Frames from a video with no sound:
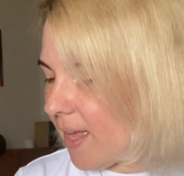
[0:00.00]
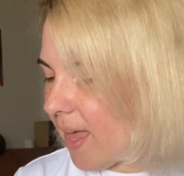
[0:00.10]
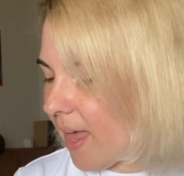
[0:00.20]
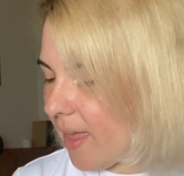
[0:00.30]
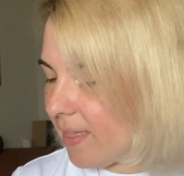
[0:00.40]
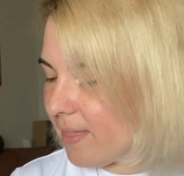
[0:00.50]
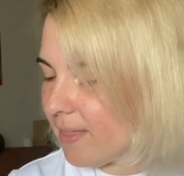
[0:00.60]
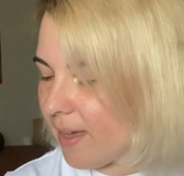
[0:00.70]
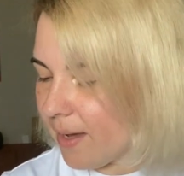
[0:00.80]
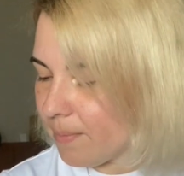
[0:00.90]
and
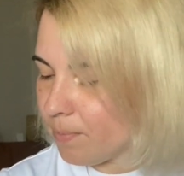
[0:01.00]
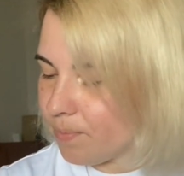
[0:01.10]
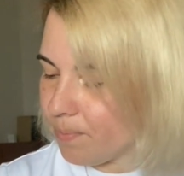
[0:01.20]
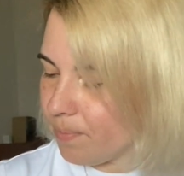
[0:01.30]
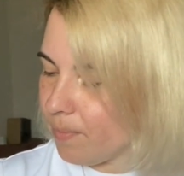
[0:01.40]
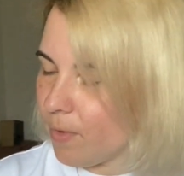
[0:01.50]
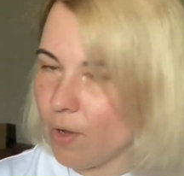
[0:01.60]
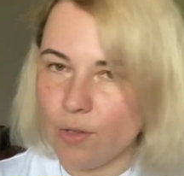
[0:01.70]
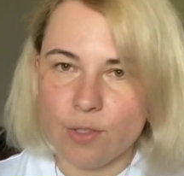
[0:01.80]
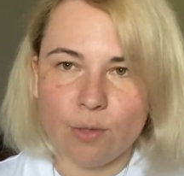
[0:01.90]
I'm
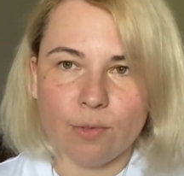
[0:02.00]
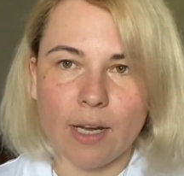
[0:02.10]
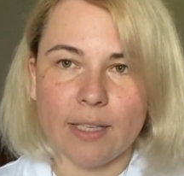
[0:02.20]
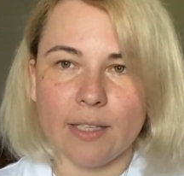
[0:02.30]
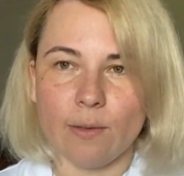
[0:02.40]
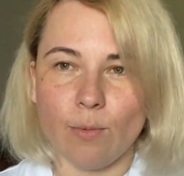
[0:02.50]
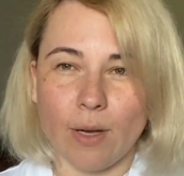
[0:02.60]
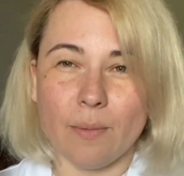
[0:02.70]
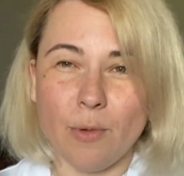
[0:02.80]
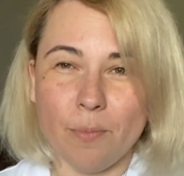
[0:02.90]
also writing
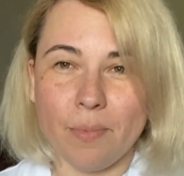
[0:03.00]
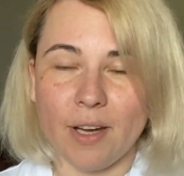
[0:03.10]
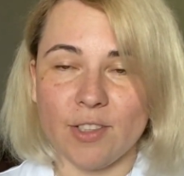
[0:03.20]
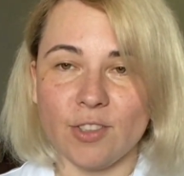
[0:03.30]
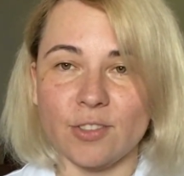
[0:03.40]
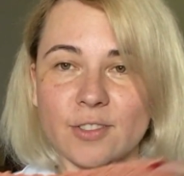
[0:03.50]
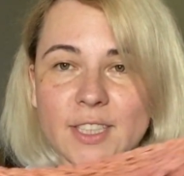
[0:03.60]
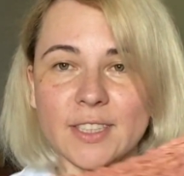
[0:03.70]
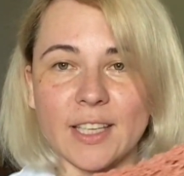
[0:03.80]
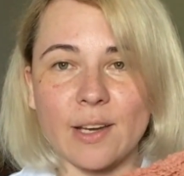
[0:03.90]
one more pattern
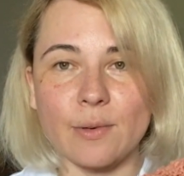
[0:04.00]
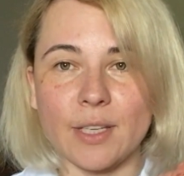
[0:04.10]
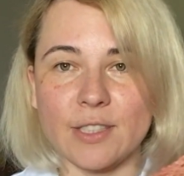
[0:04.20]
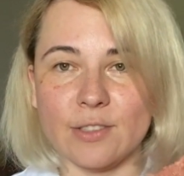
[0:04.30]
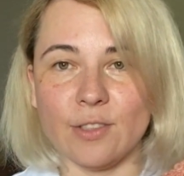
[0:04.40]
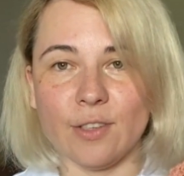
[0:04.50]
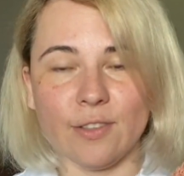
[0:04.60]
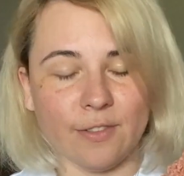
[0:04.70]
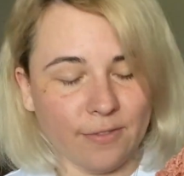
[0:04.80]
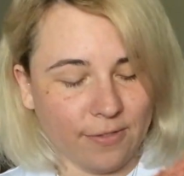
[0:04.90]
right now. It's
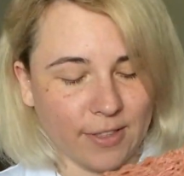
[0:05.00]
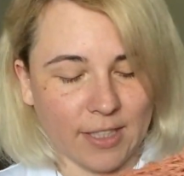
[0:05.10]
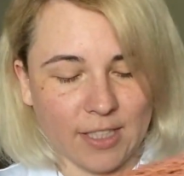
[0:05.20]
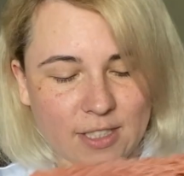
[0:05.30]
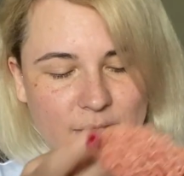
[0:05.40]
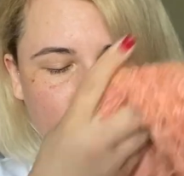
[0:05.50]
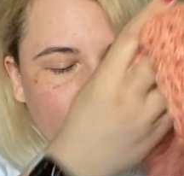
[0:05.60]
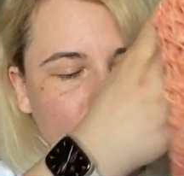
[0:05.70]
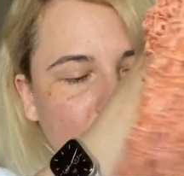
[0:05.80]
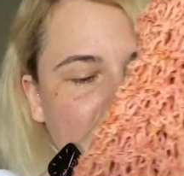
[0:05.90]
not finished,
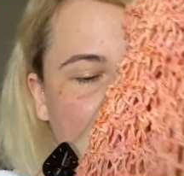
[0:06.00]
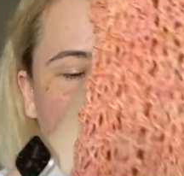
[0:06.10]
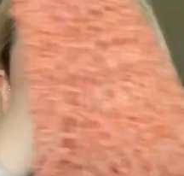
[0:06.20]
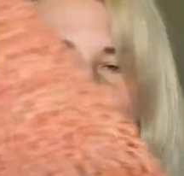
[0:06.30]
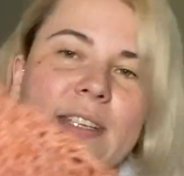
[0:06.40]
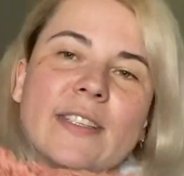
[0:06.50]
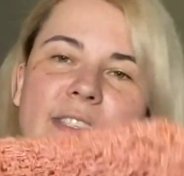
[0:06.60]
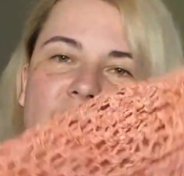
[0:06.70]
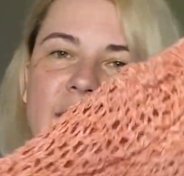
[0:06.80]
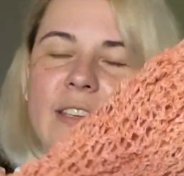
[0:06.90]
but I make
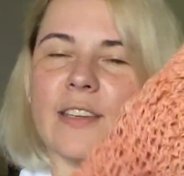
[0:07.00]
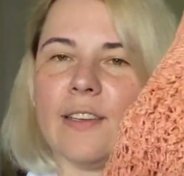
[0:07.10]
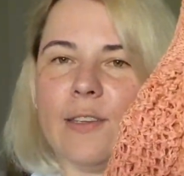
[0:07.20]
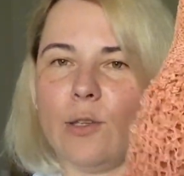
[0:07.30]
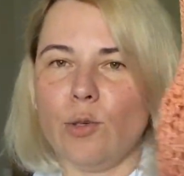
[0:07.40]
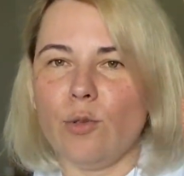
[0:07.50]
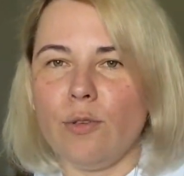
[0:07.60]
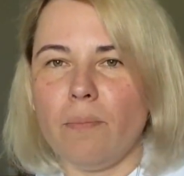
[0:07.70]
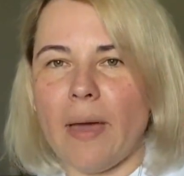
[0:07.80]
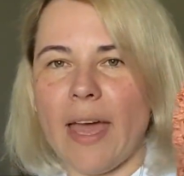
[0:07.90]
this
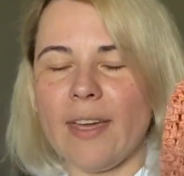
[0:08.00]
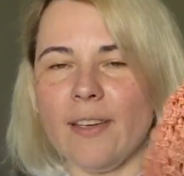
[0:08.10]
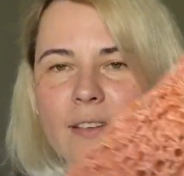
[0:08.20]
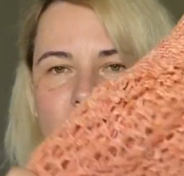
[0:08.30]
cute bag.